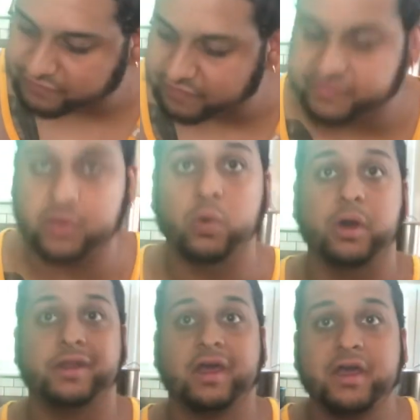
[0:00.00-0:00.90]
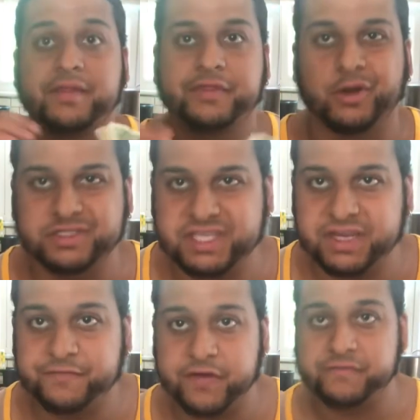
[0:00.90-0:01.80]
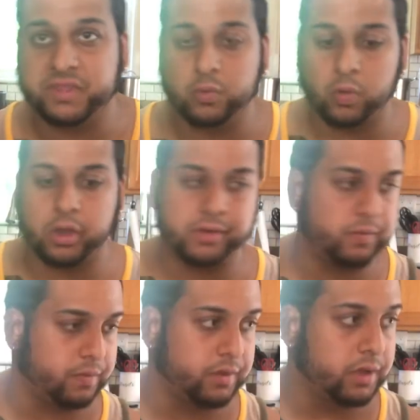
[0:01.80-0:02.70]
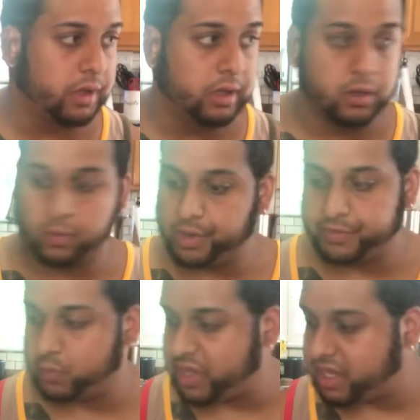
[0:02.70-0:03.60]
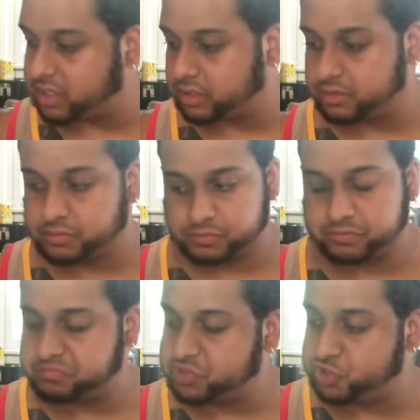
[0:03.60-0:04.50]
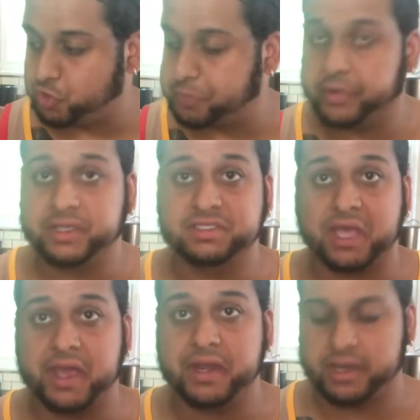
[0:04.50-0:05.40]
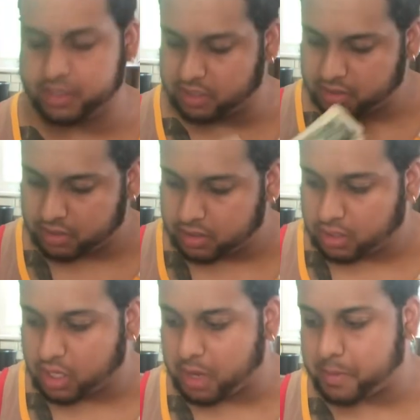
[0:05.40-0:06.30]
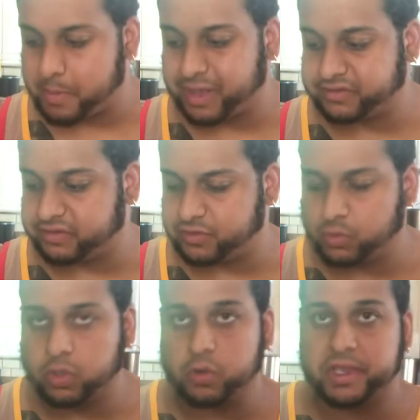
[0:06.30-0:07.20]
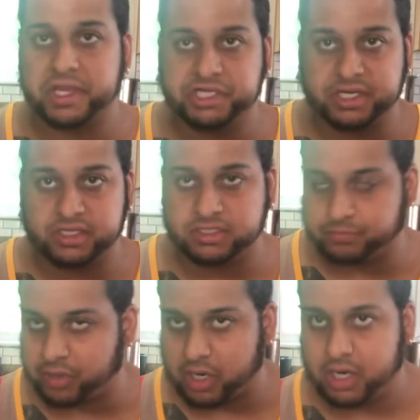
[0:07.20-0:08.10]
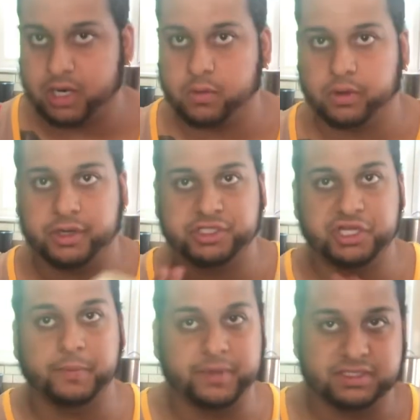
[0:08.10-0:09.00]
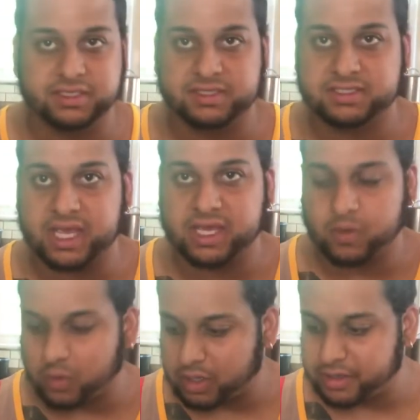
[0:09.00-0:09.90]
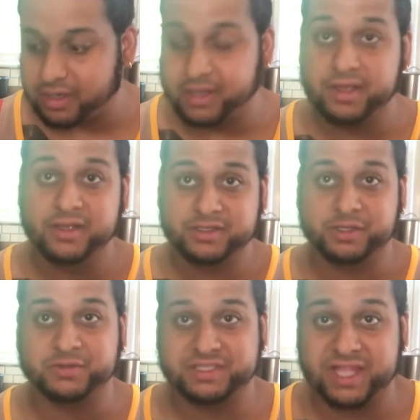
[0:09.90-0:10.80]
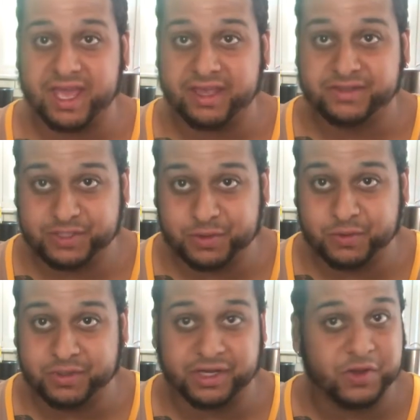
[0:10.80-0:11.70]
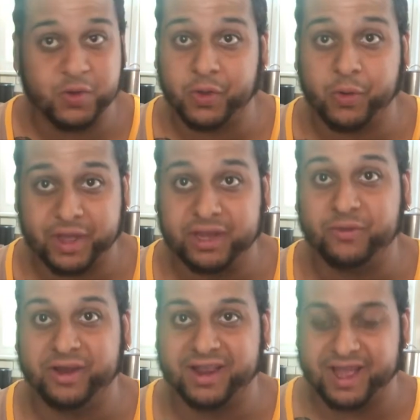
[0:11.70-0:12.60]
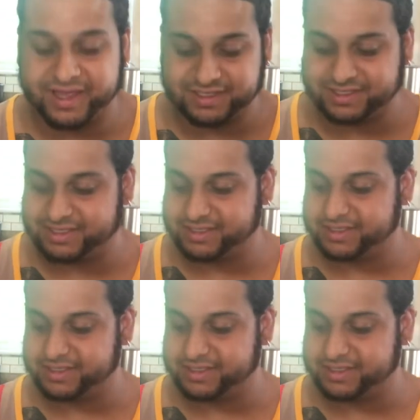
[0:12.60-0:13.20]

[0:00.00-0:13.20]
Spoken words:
51. 1351 1 week. Super excited about this new location. It's a bar. We're gonna jump into the second one, so stay tuned and don't go anywhere, guys.